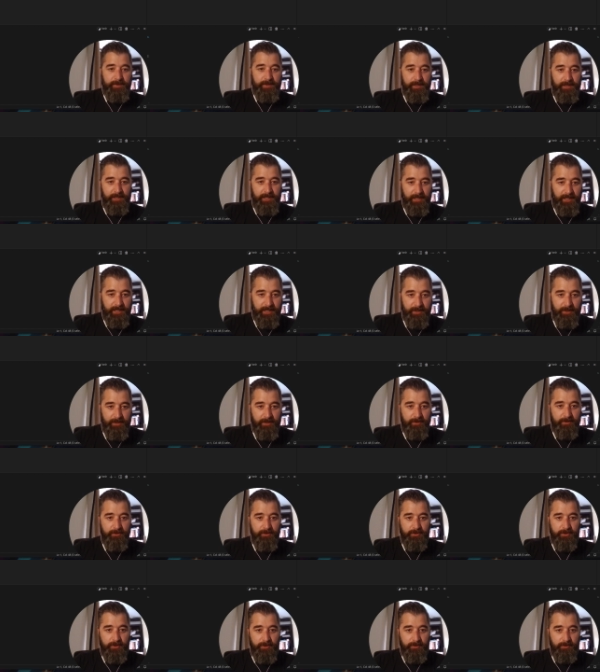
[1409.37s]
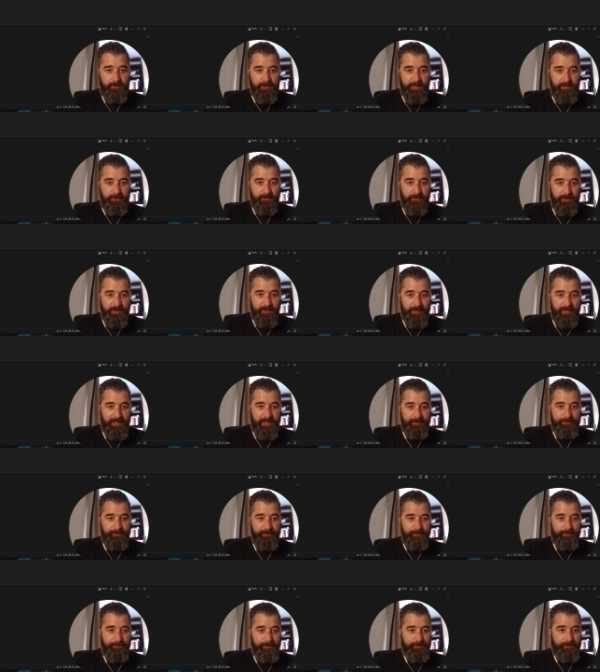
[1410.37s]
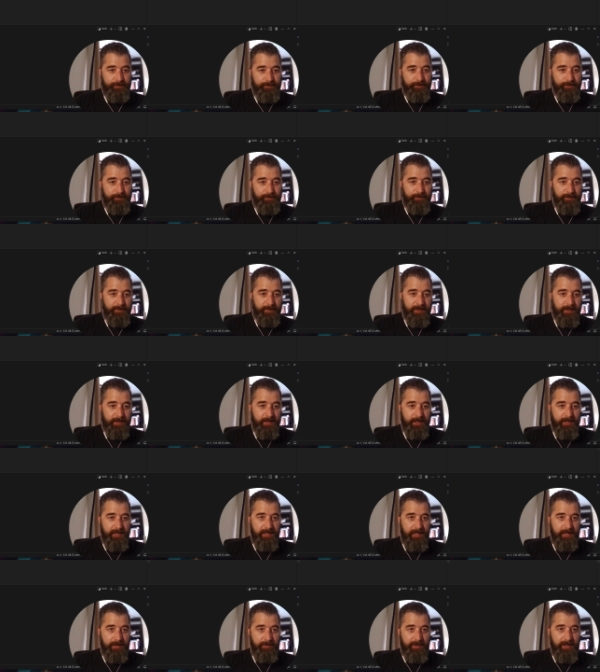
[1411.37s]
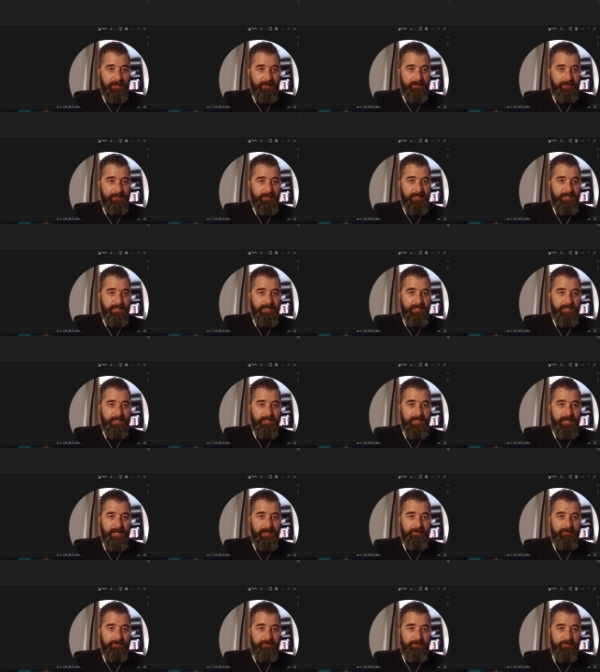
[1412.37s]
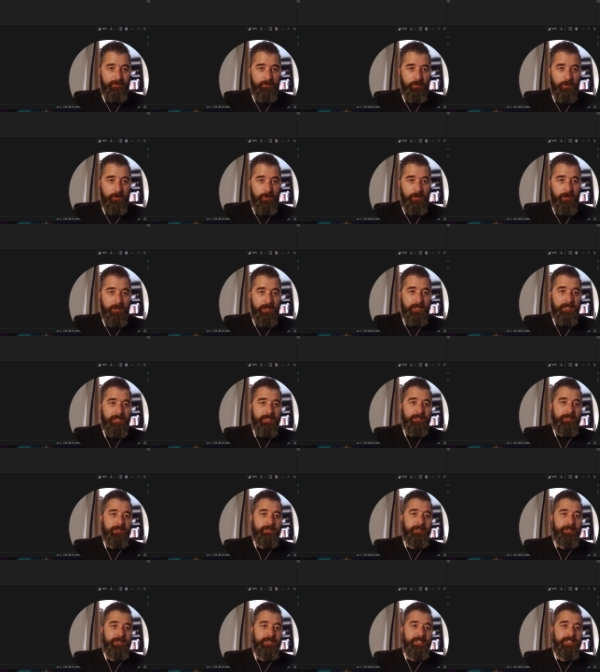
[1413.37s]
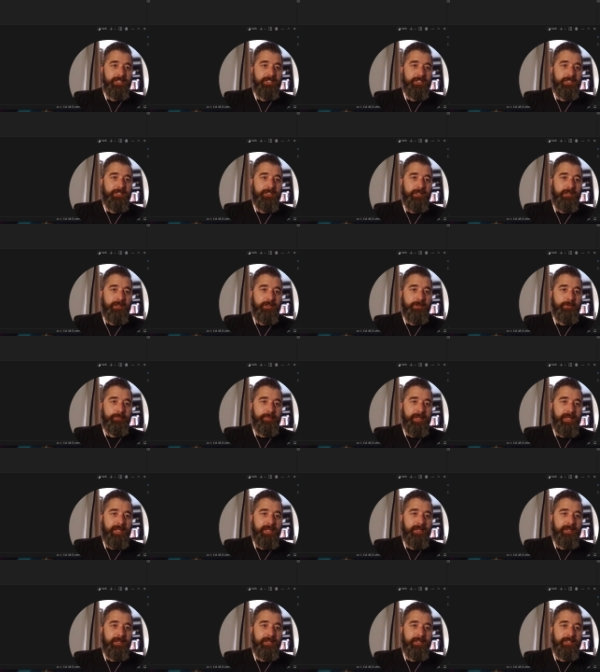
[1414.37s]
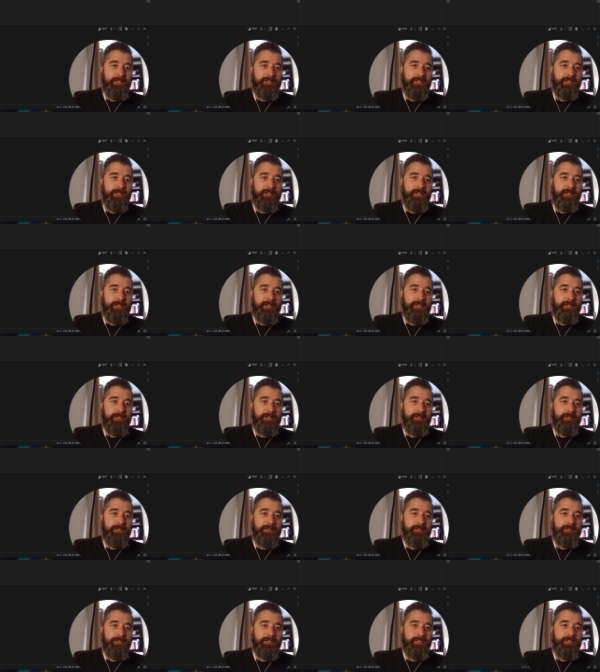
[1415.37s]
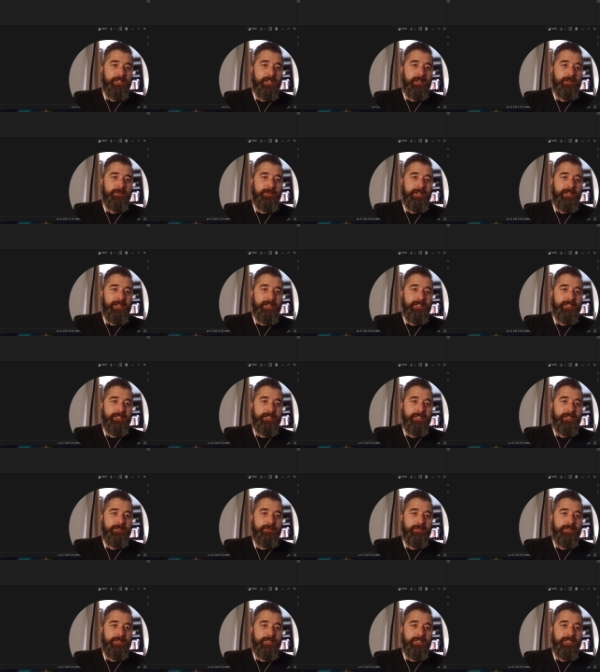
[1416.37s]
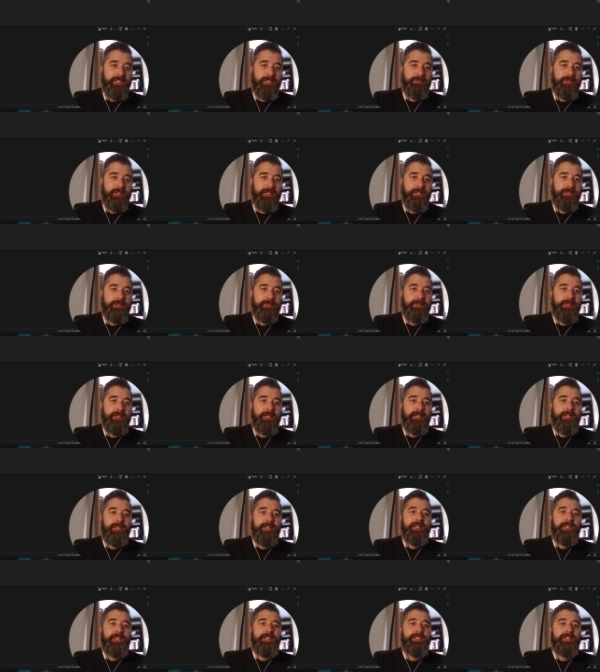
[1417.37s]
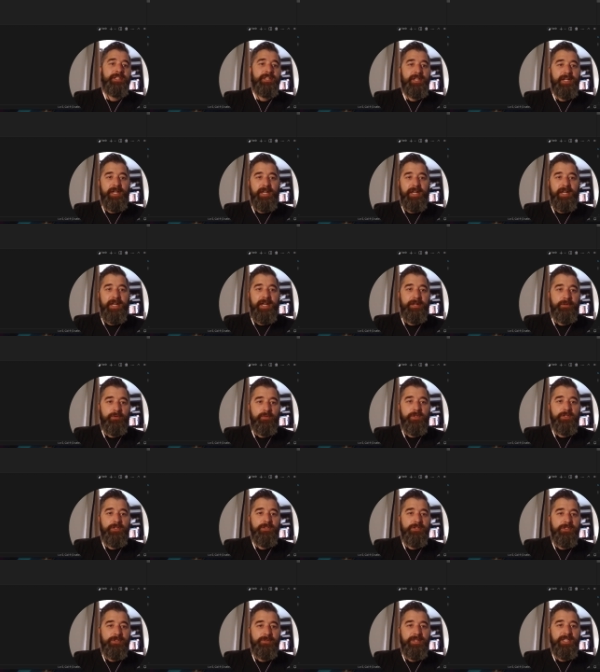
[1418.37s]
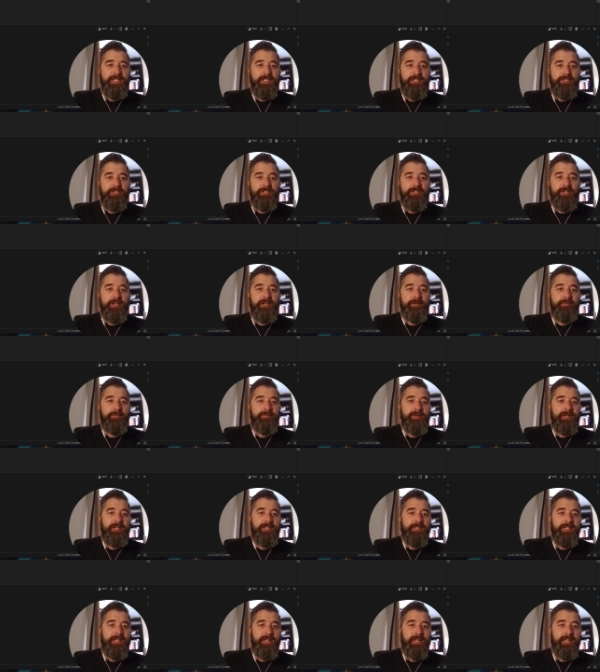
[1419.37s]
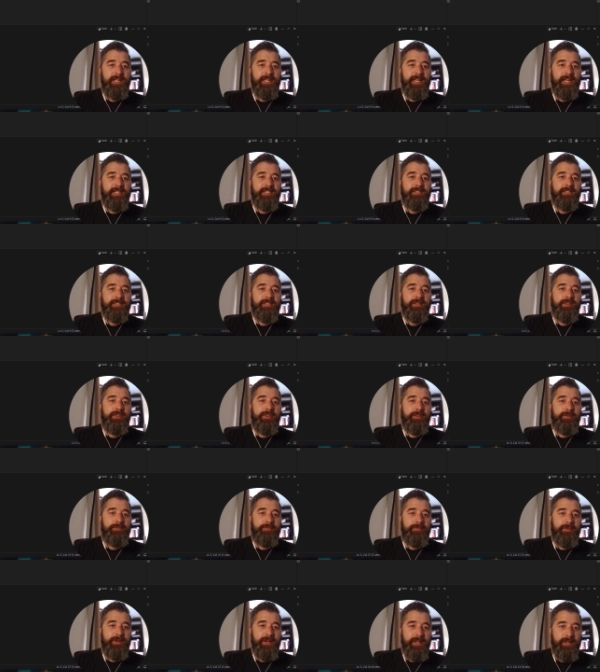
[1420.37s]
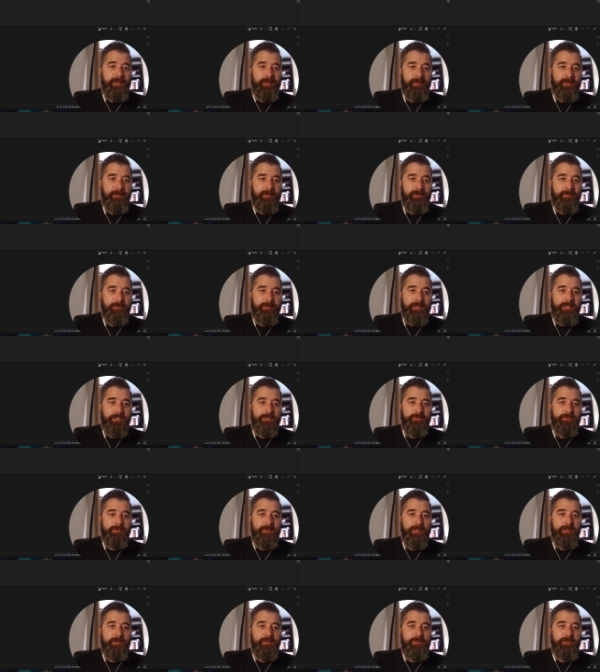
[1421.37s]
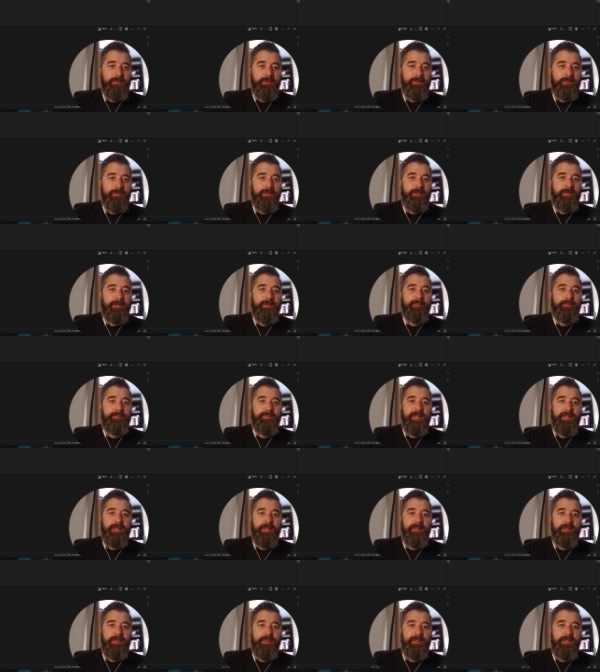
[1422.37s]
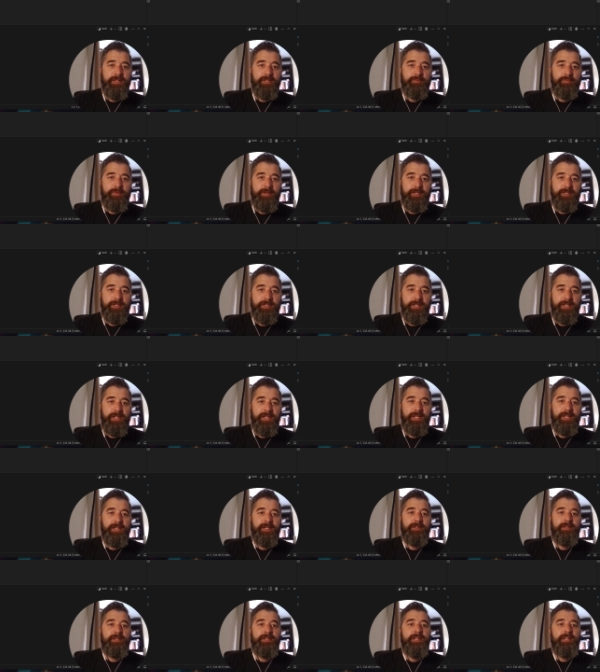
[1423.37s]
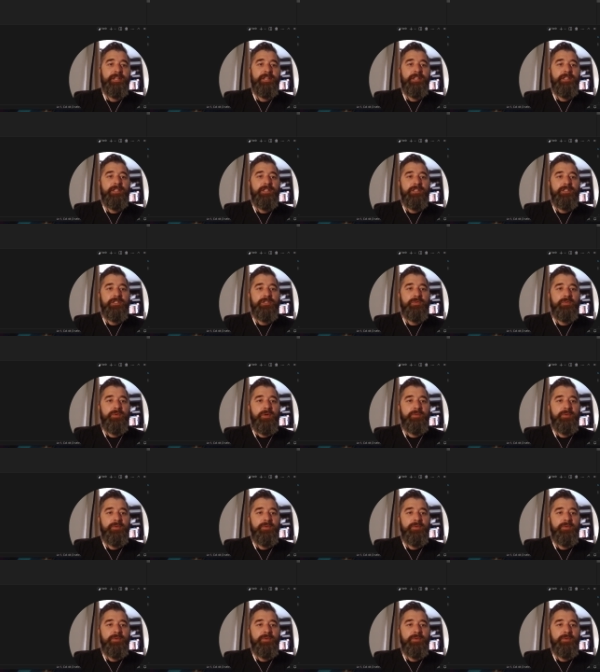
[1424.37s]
clear the console, let's run that, and we are indeed getting 4. So this loop here is going to start when I is equal to 0, it's going to add 1 to it each time until it gets to 3, which will be this person here. So what